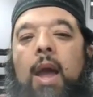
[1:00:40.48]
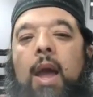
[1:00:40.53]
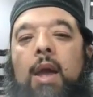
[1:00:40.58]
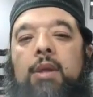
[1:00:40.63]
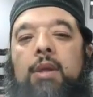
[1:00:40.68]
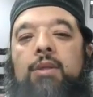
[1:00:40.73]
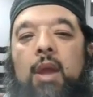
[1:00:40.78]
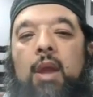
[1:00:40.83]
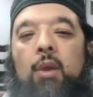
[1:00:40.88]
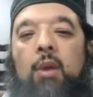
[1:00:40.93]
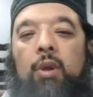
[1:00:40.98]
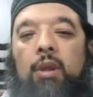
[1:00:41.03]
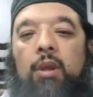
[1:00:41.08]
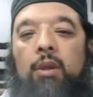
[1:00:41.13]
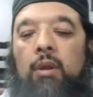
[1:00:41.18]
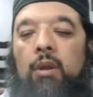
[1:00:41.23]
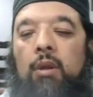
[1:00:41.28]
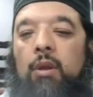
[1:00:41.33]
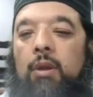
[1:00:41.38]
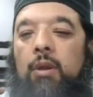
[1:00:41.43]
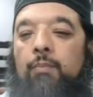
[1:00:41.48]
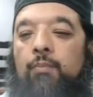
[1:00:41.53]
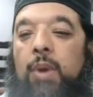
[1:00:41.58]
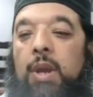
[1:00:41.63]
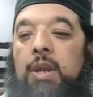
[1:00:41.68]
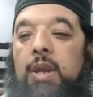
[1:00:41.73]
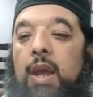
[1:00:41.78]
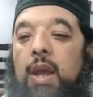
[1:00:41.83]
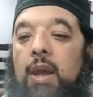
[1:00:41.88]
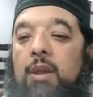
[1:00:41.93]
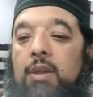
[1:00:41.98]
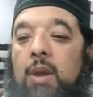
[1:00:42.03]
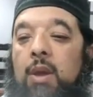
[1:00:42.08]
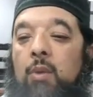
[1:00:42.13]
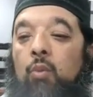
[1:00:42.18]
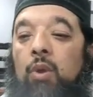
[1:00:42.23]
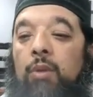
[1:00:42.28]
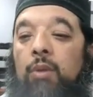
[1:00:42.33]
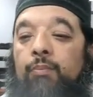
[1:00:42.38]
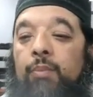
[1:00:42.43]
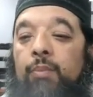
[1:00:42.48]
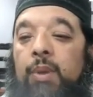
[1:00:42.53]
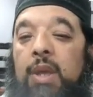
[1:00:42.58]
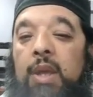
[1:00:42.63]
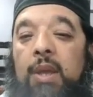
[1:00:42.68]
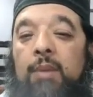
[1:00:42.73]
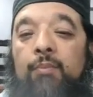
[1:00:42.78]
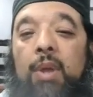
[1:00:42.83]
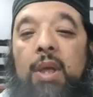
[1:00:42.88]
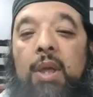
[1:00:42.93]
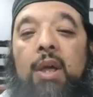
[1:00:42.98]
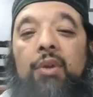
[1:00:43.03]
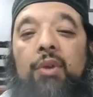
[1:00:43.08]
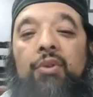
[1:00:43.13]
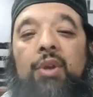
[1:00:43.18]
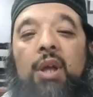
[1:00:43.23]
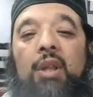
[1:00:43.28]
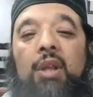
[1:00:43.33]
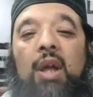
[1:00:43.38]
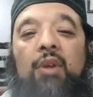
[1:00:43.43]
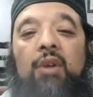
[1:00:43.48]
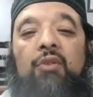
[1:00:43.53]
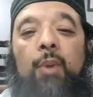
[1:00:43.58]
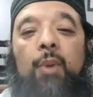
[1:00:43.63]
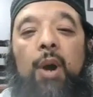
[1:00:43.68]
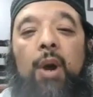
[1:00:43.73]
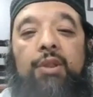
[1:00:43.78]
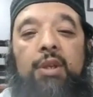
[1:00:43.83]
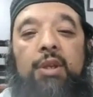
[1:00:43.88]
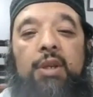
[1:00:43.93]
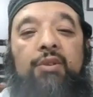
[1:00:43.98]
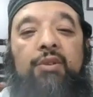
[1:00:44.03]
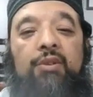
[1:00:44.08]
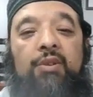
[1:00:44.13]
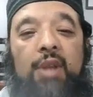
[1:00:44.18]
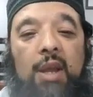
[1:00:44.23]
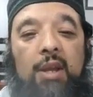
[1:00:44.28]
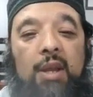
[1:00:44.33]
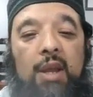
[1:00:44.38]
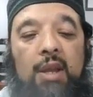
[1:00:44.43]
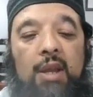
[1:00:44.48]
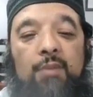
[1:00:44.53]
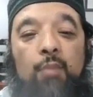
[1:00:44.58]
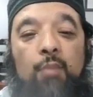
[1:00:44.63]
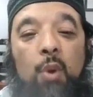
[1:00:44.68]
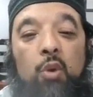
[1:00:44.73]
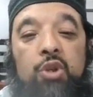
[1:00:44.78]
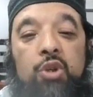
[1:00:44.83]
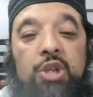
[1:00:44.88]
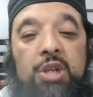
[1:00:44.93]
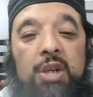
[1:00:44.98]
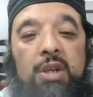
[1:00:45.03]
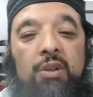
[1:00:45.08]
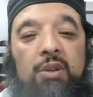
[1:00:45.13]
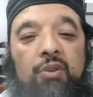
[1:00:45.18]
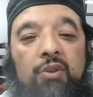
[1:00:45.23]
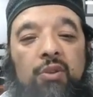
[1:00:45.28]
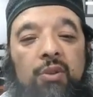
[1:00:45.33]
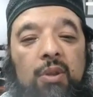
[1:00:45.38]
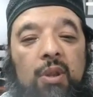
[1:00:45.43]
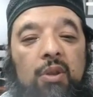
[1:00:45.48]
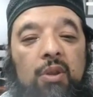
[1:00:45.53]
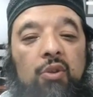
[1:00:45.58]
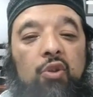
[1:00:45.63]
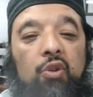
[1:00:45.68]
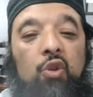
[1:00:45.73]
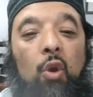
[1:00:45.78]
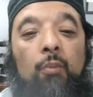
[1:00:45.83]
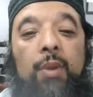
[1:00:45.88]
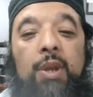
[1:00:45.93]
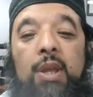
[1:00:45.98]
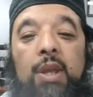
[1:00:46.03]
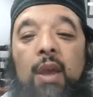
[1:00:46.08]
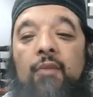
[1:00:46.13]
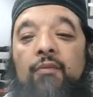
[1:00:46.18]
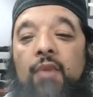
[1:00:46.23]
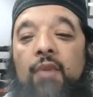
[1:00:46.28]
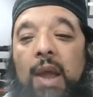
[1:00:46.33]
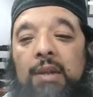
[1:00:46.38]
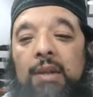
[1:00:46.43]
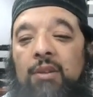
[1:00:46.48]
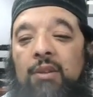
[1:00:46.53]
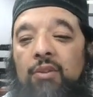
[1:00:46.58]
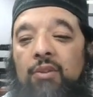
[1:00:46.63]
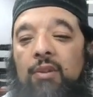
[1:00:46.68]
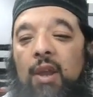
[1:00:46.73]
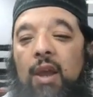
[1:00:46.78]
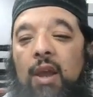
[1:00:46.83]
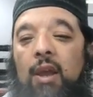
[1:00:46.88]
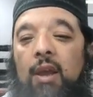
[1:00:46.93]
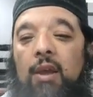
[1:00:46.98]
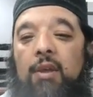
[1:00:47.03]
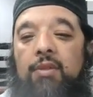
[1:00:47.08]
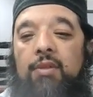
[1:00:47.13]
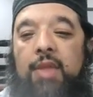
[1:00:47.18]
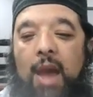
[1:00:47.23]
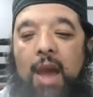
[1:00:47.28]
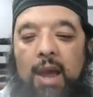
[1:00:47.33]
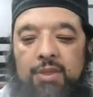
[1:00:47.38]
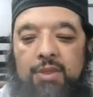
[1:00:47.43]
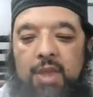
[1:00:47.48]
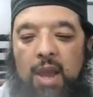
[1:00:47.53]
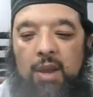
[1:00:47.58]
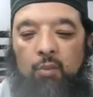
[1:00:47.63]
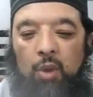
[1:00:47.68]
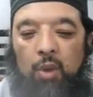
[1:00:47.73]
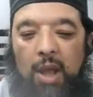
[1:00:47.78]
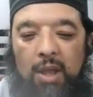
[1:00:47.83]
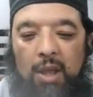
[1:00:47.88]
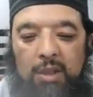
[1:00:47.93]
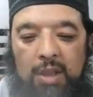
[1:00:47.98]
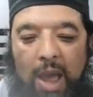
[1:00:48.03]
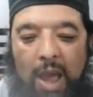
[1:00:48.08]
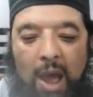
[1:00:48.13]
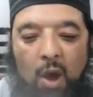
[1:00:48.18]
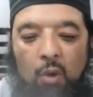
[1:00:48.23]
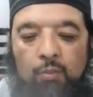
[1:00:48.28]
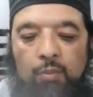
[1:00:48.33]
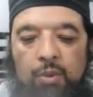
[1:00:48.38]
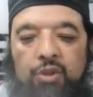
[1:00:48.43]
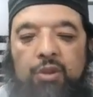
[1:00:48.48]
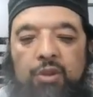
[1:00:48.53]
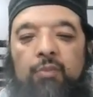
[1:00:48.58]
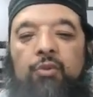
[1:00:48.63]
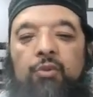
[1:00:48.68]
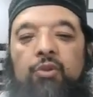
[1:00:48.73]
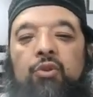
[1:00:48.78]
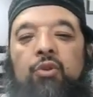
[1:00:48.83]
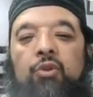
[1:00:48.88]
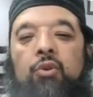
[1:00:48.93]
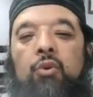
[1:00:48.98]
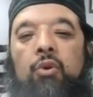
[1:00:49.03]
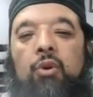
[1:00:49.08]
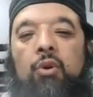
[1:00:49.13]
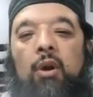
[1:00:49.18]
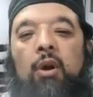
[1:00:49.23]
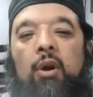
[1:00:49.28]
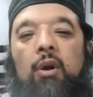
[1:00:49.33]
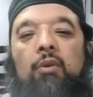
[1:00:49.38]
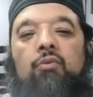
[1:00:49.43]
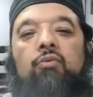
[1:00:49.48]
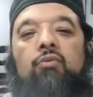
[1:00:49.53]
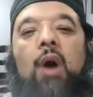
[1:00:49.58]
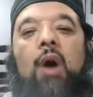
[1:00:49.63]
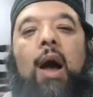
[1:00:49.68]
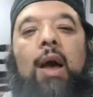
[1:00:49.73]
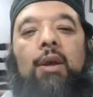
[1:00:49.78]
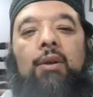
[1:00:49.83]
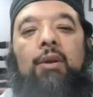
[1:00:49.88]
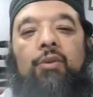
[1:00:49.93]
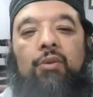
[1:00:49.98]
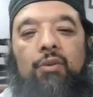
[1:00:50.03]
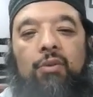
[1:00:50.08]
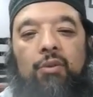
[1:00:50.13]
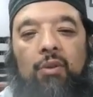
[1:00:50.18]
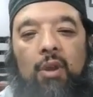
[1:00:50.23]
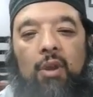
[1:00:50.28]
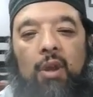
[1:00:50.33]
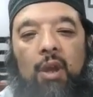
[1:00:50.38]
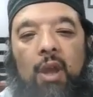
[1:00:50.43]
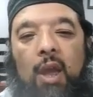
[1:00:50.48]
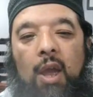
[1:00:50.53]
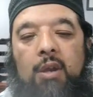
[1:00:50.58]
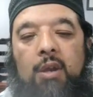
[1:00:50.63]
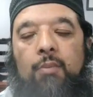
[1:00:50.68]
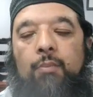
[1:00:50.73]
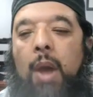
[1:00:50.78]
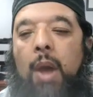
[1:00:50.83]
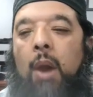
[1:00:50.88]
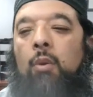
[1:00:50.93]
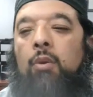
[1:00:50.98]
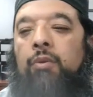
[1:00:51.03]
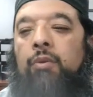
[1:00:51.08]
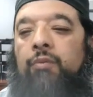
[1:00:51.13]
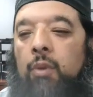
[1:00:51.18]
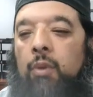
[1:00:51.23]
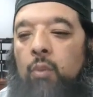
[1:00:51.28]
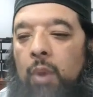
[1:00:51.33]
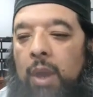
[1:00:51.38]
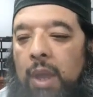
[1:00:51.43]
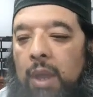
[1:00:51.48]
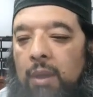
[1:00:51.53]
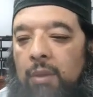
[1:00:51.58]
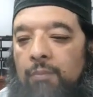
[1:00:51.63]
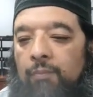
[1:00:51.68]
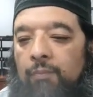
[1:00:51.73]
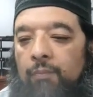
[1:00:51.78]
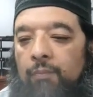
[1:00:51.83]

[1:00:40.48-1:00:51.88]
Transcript: And they will, but it will be because Allah subhanahu wa ta'ala set in motion so many events that then will allow Muslims to rise in a powerful way.